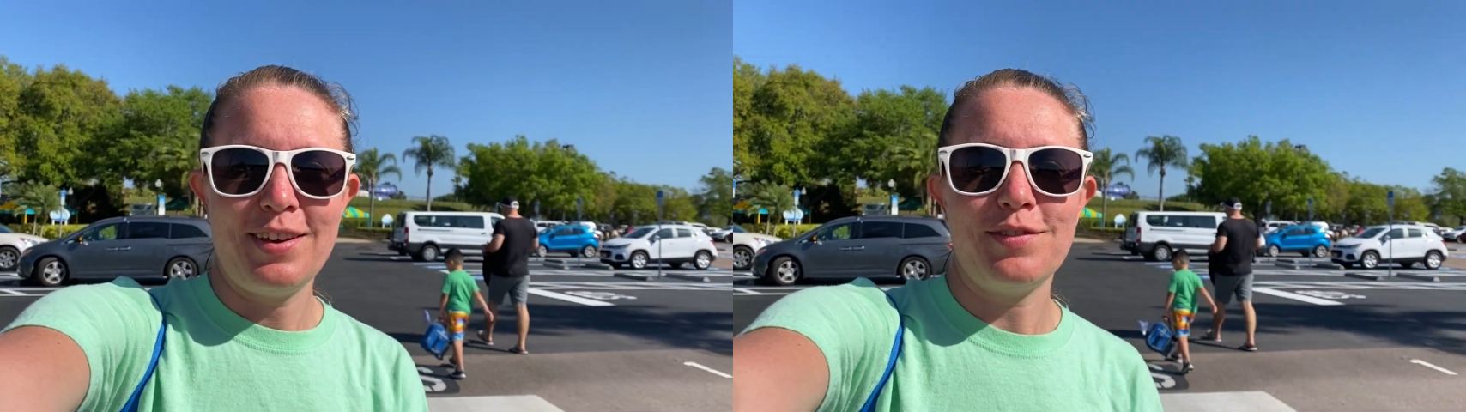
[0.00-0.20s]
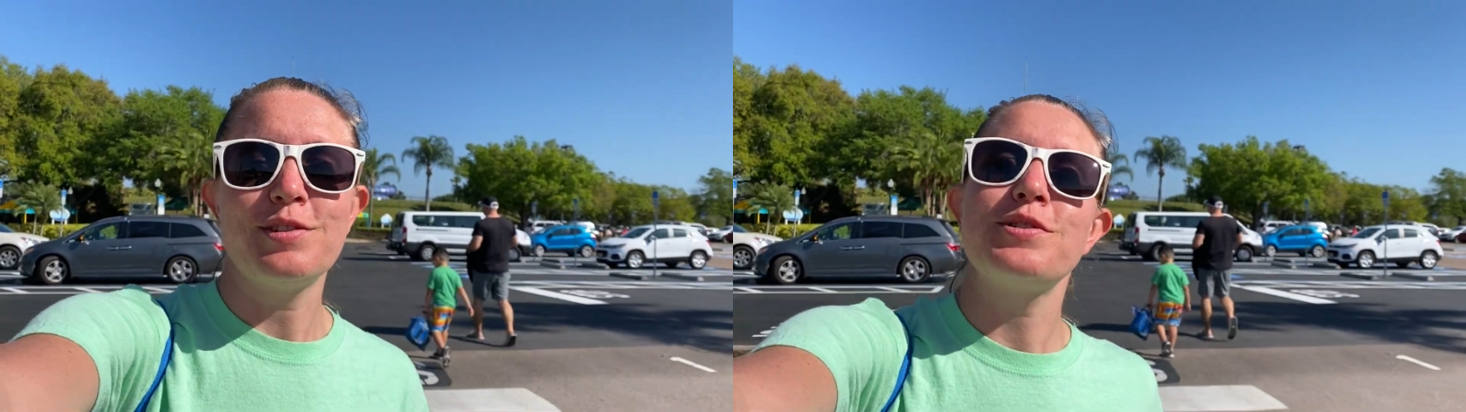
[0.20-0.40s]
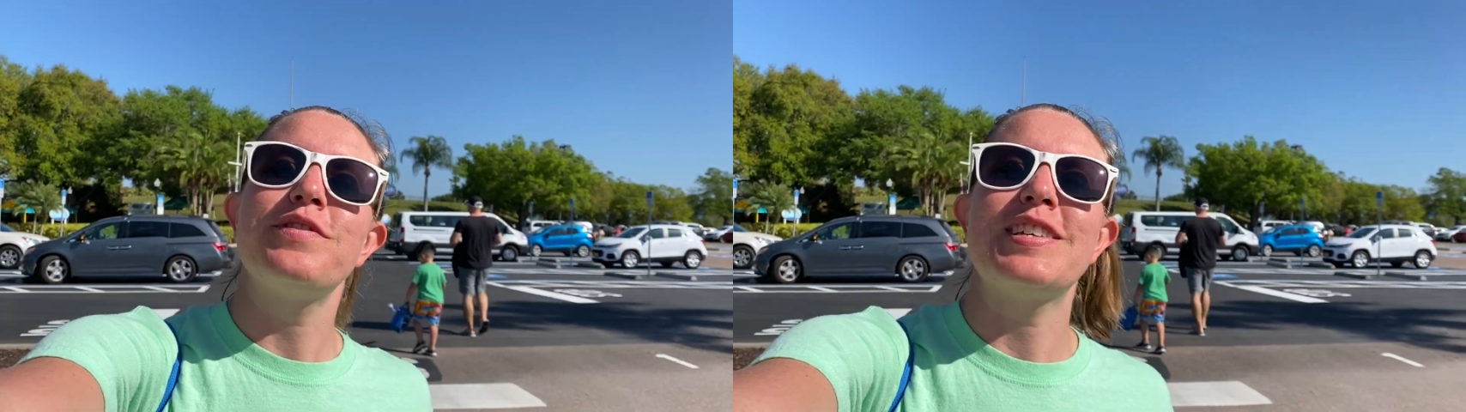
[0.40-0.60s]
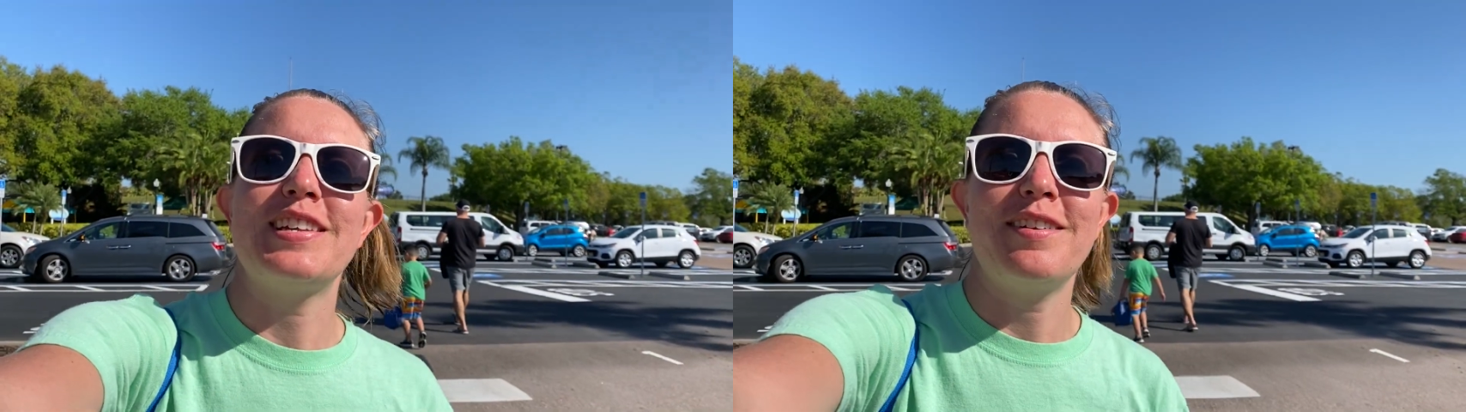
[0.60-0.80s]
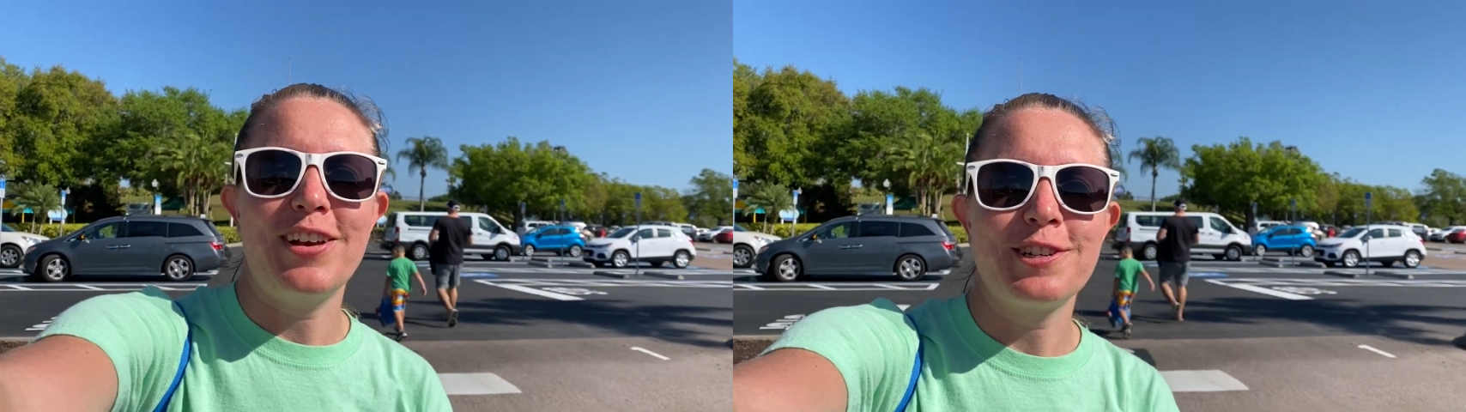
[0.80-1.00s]
if you do
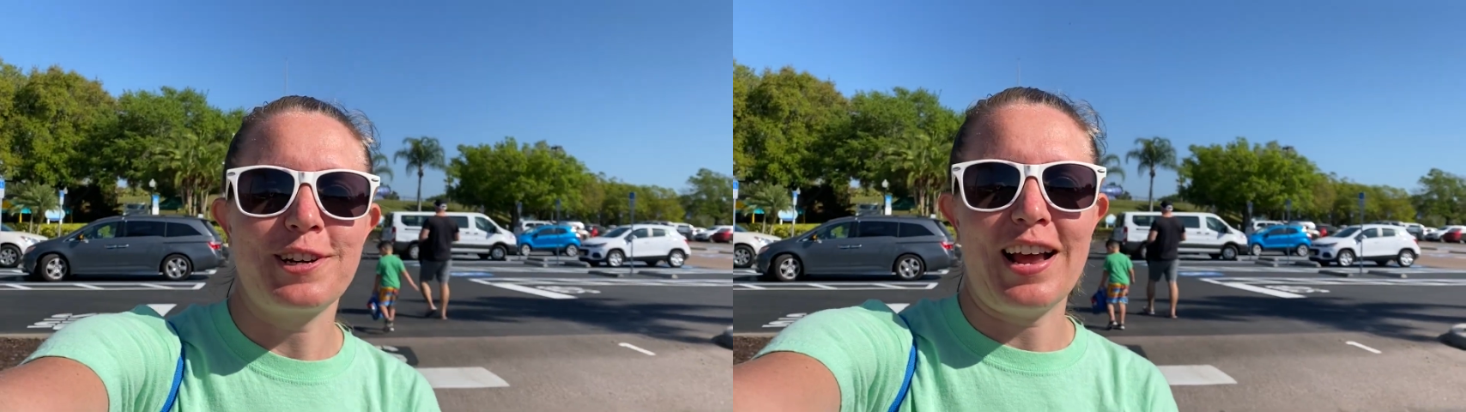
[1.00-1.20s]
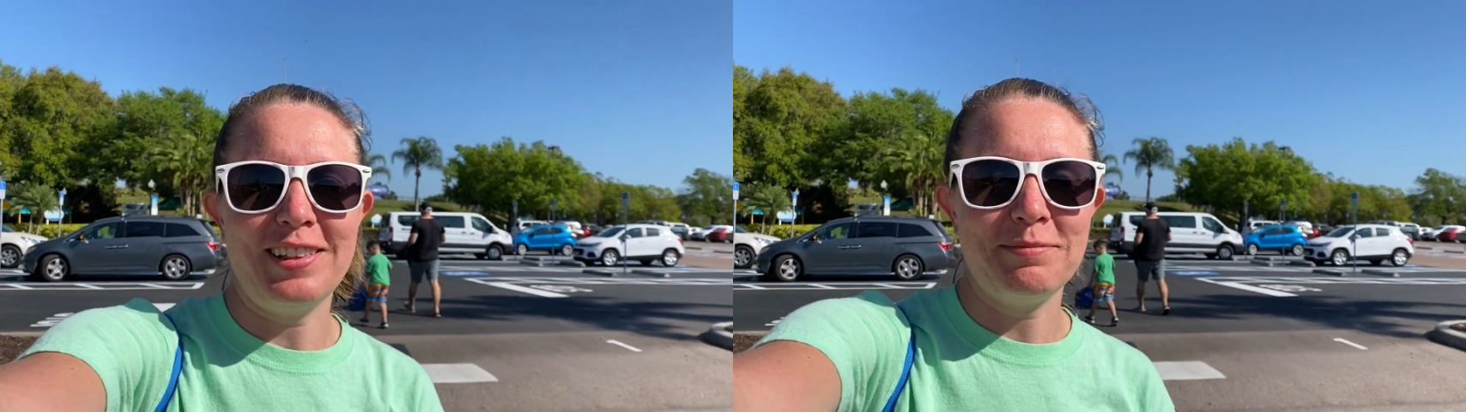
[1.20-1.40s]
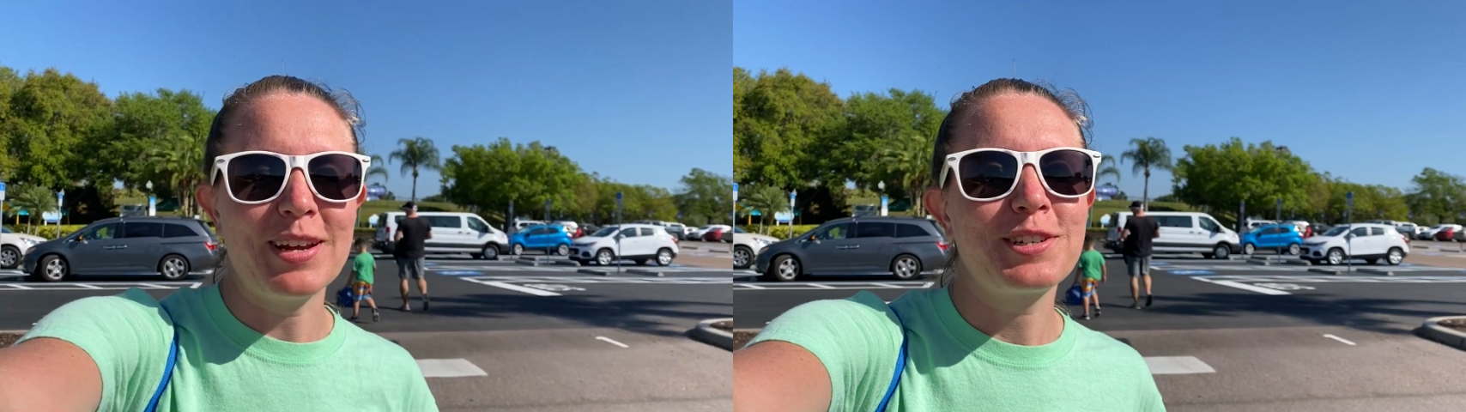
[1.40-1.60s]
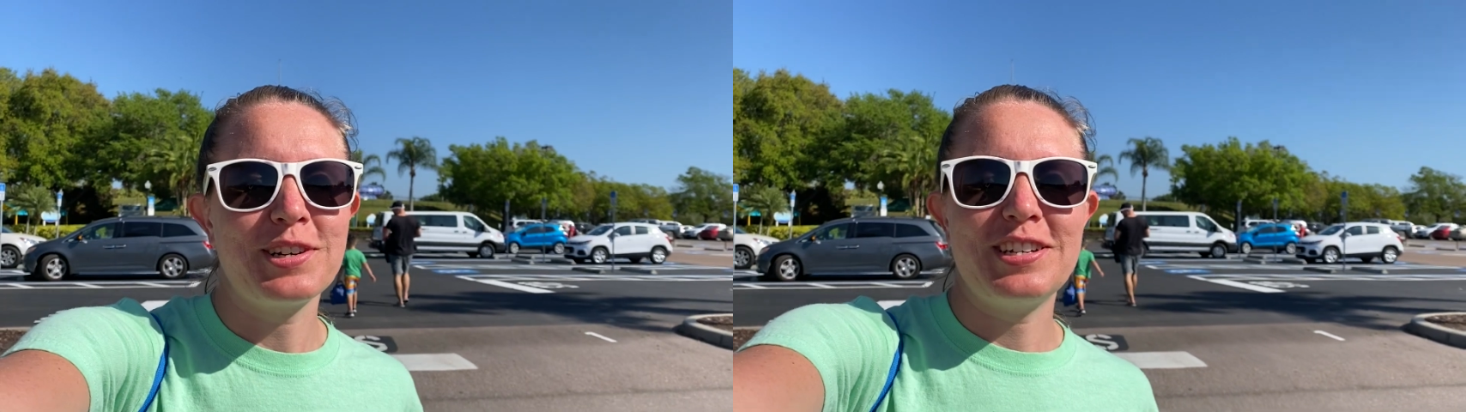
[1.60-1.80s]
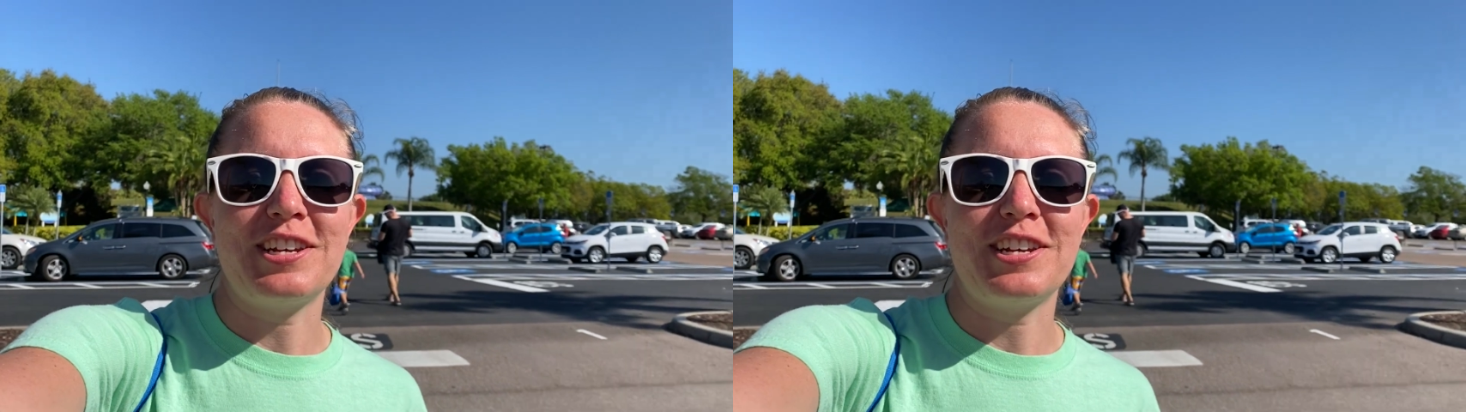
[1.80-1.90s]
visit Adventure Island, make sure to